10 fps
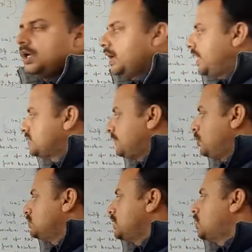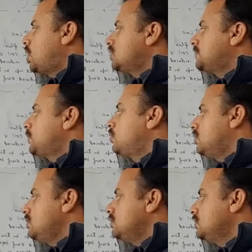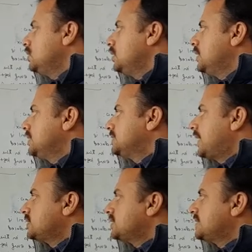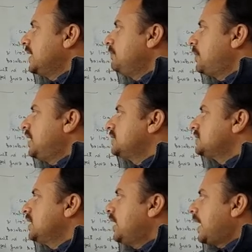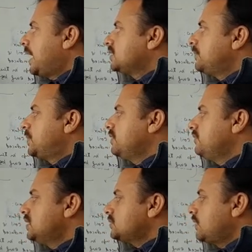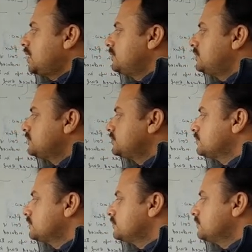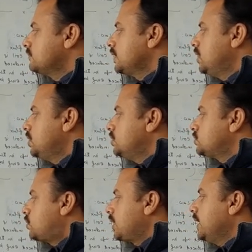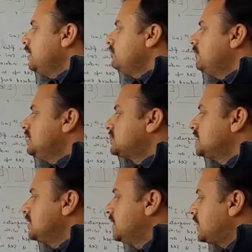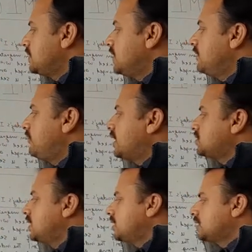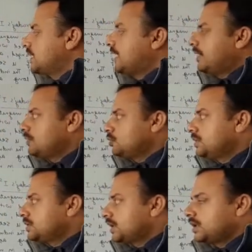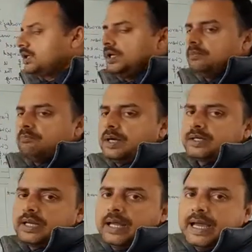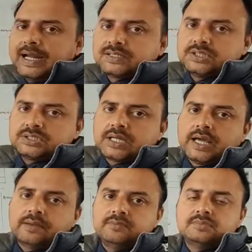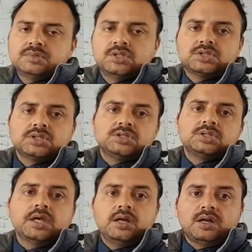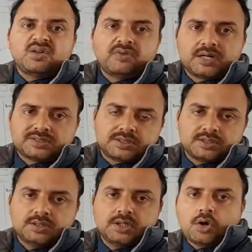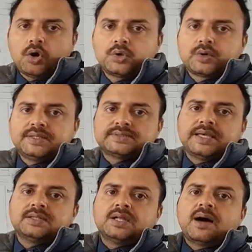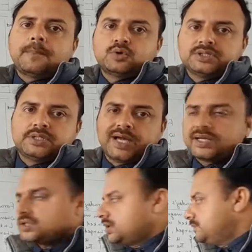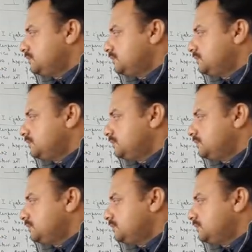and suppose the north pole is at the same place as the previous one. So again we will see there is a deflection in the galvanometer, but at this time this is in reverse, or you can say in the opposite direction.